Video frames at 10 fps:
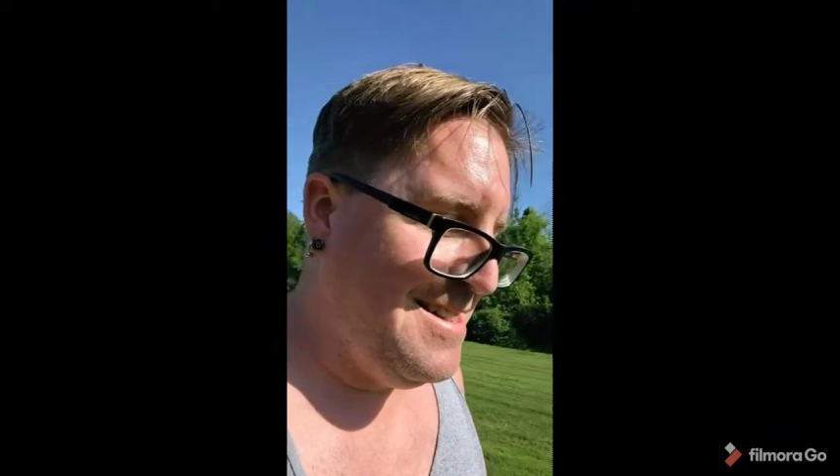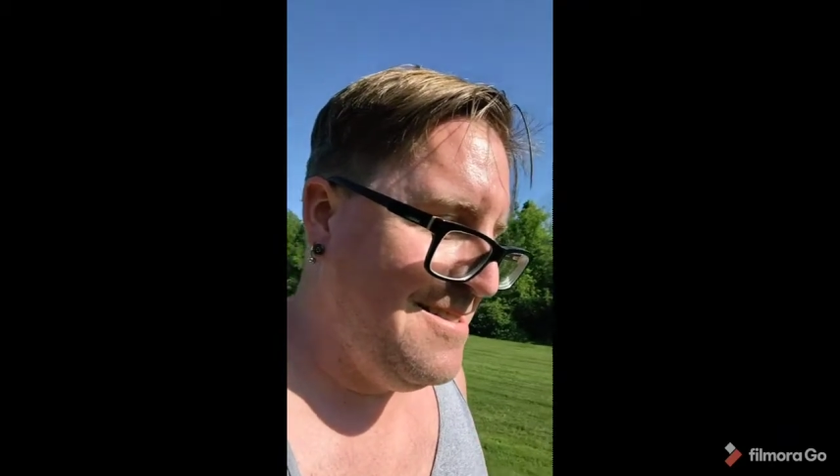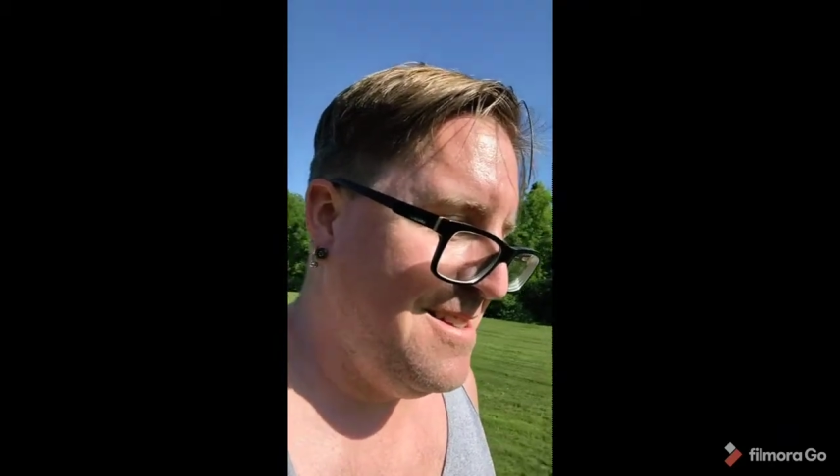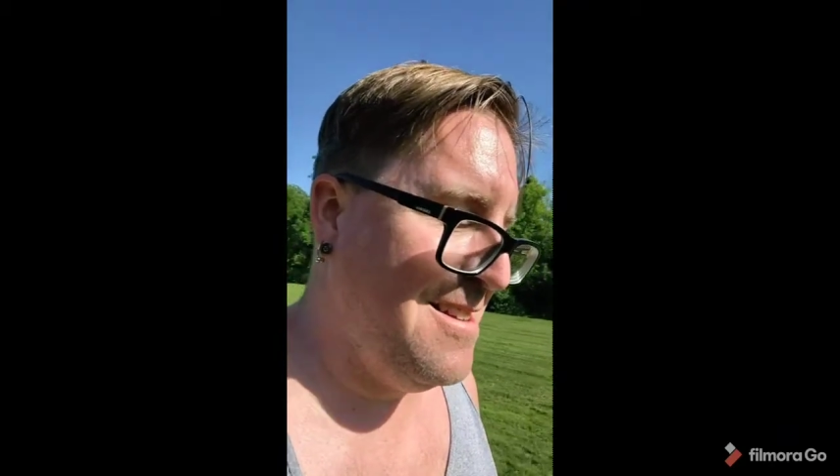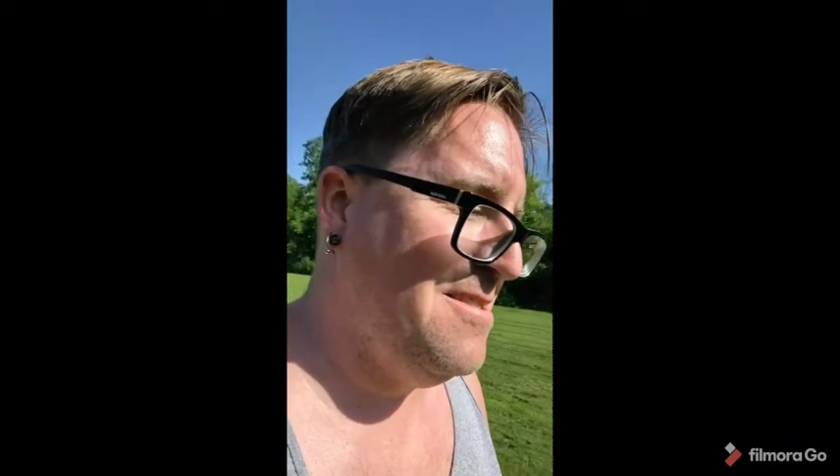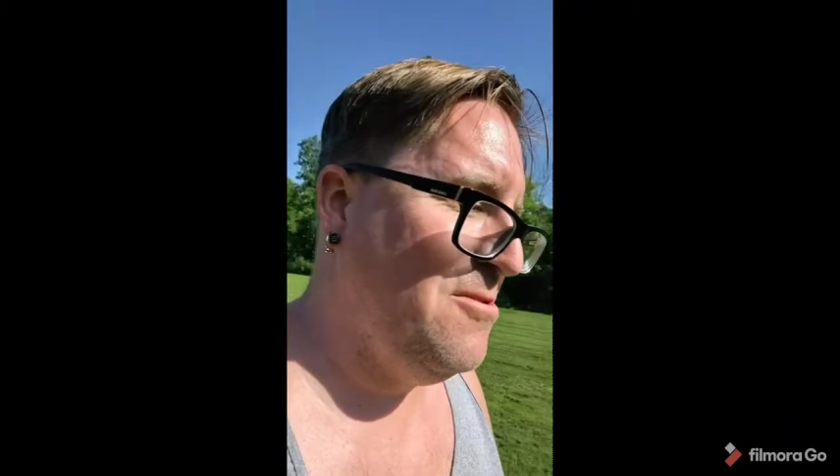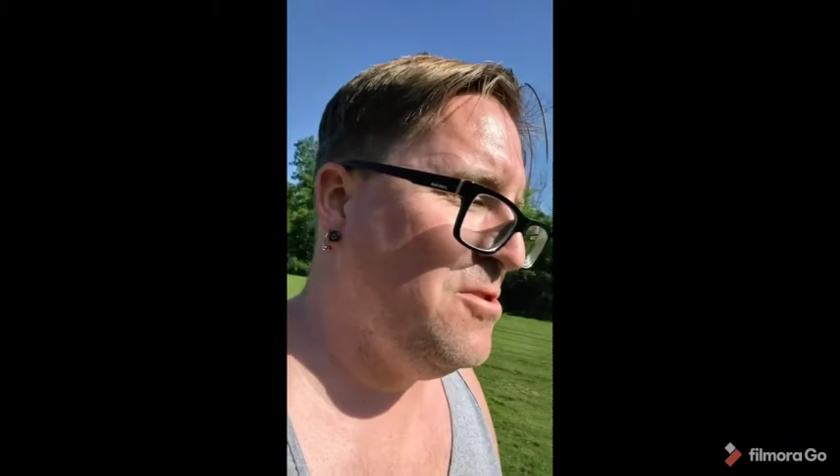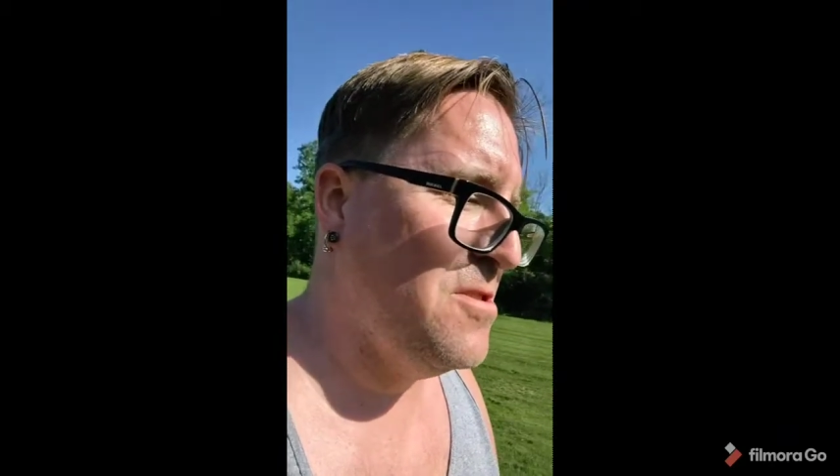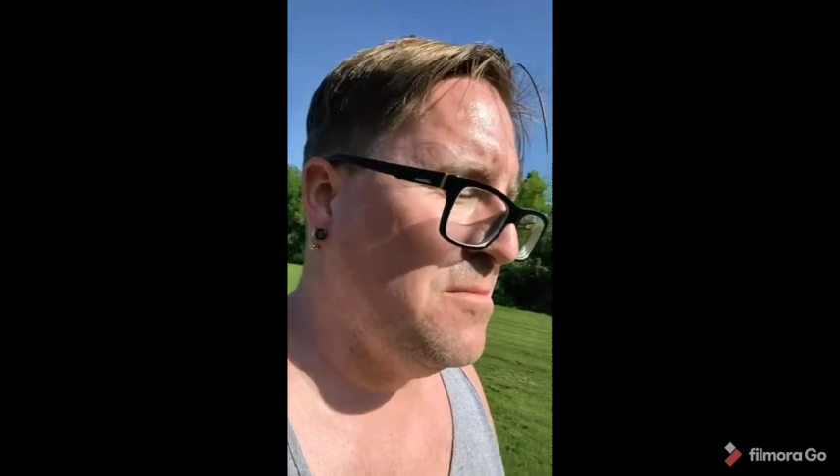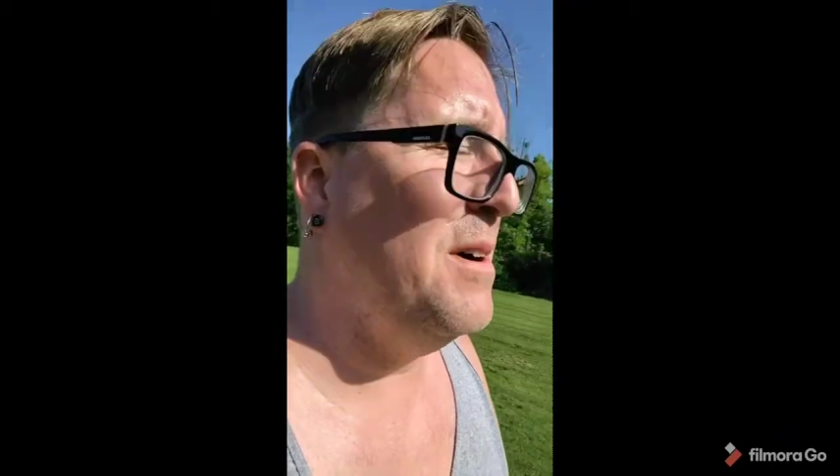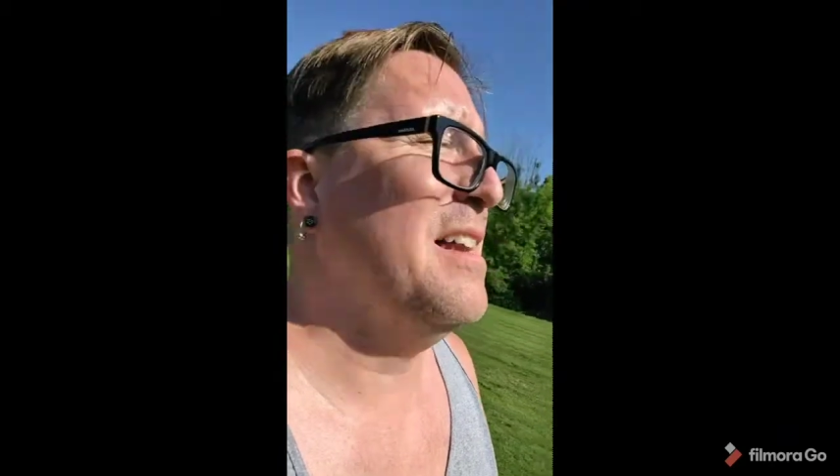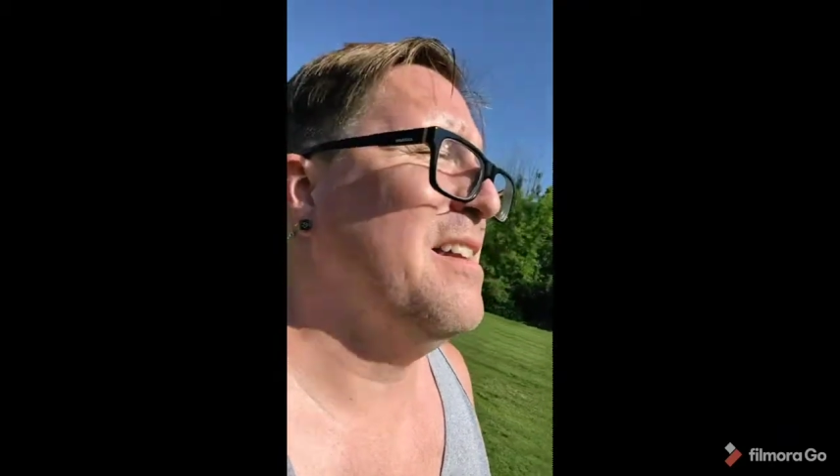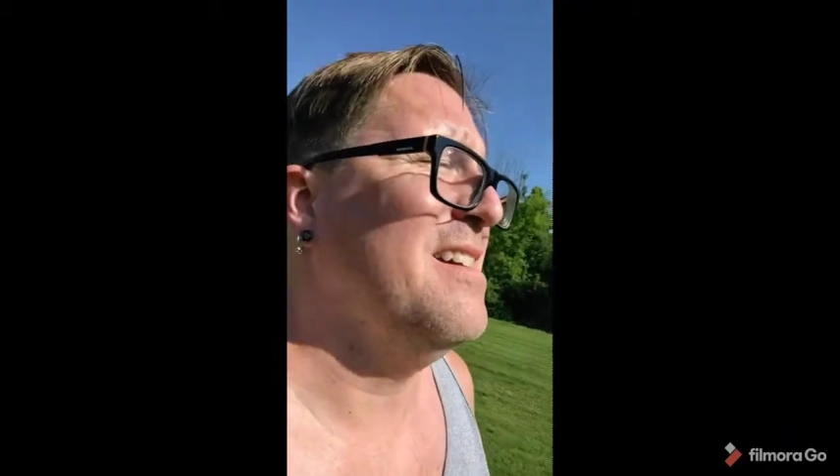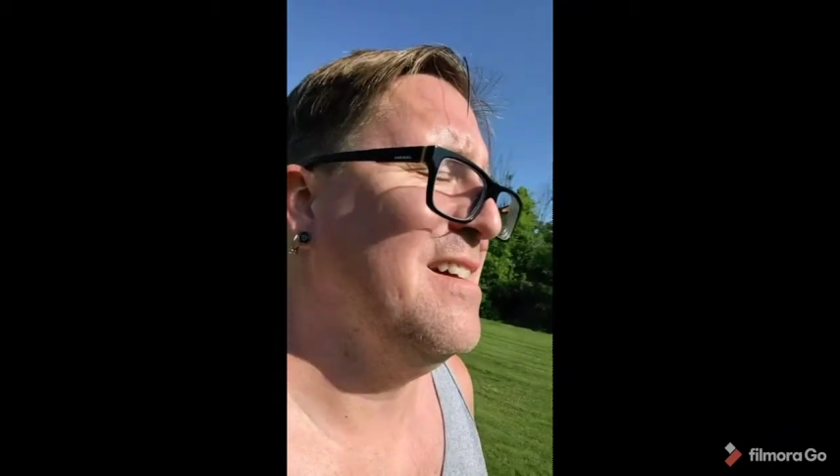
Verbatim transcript: they're like dude just come on